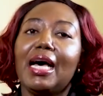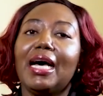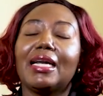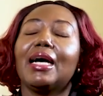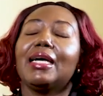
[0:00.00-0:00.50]

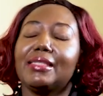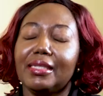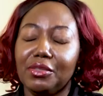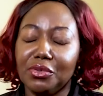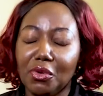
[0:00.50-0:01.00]
And I
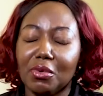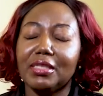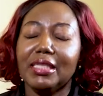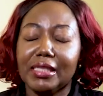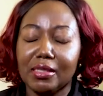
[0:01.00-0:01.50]
said, you know
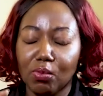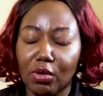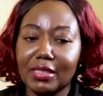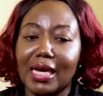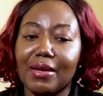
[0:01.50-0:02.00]
what, this is
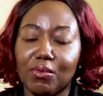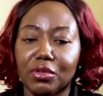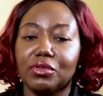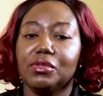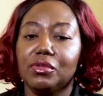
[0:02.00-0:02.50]
what I
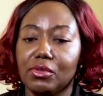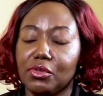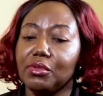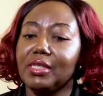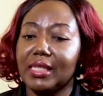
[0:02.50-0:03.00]
want us to
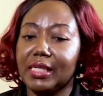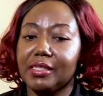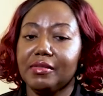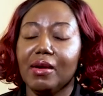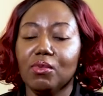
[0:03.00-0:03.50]
do in
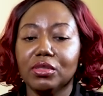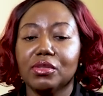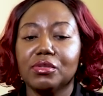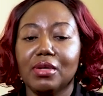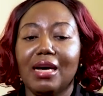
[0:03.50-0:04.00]
Nigeria. I want
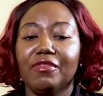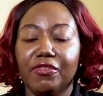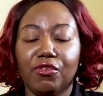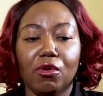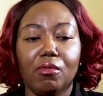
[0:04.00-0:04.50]
us to have a
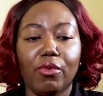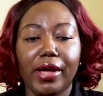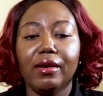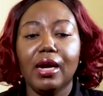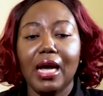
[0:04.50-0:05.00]
forum
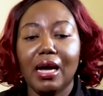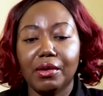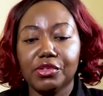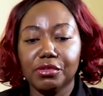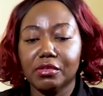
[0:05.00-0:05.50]
where
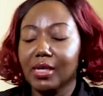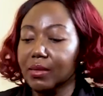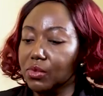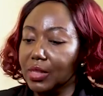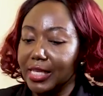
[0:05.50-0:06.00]
our
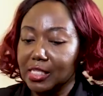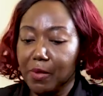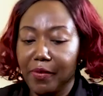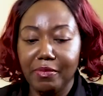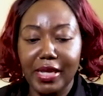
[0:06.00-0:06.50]
children will
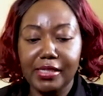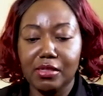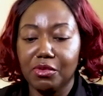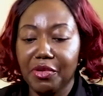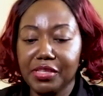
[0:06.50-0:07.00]
experiment,
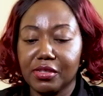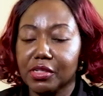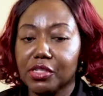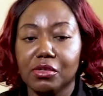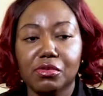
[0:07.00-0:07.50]
they will
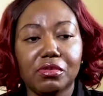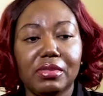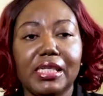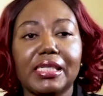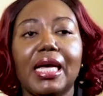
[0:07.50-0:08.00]
research, they'll do
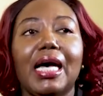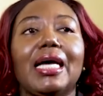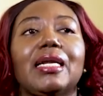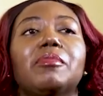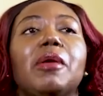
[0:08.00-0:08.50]
things,
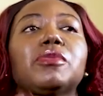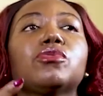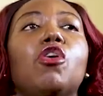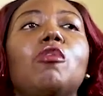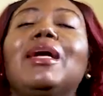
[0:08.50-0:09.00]
and they'll be able
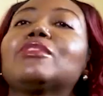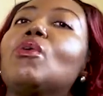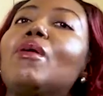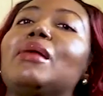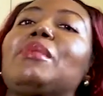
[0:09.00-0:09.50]
to come and
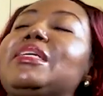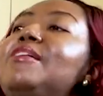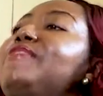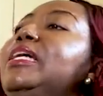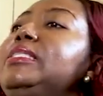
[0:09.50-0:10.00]
talk about
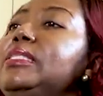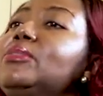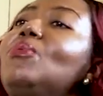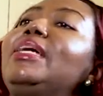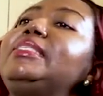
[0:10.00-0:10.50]
their
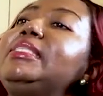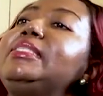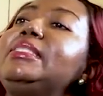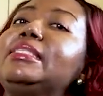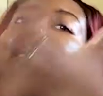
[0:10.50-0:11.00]
findings. Oh, I
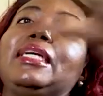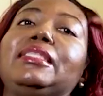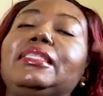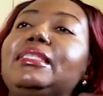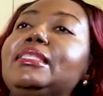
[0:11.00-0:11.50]
did this and I
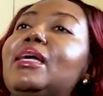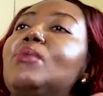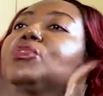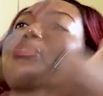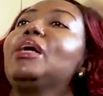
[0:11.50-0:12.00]
did this, and I
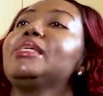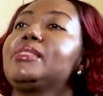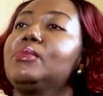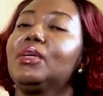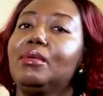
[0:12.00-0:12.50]
want you guys
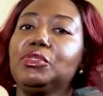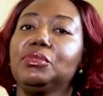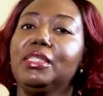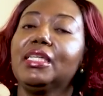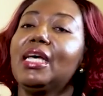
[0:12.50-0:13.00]
to see what I'm
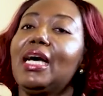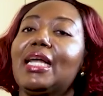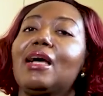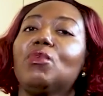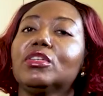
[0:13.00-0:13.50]
doing.
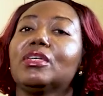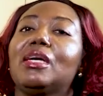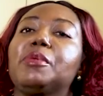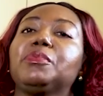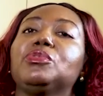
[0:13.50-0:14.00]
And I want
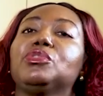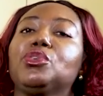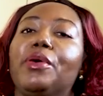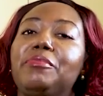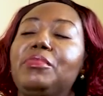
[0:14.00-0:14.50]
other people to
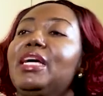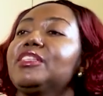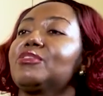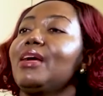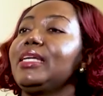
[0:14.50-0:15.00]
join me
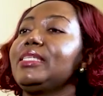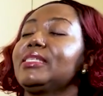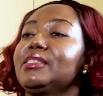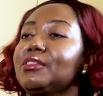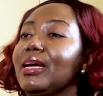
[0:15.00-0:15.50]
and try
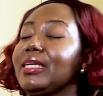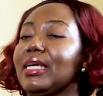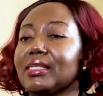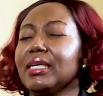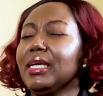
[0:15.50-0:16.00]
this and try
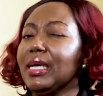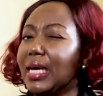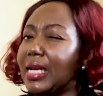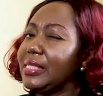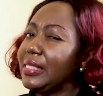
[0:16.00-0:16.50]
that.
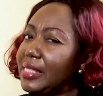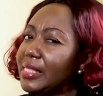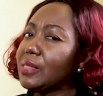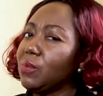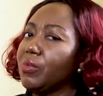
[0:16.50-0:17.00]
And I said,
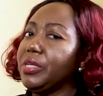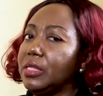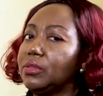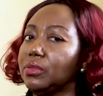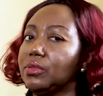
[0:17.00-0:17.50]
this is what we
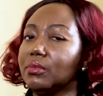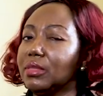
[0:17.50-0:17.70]
need to do.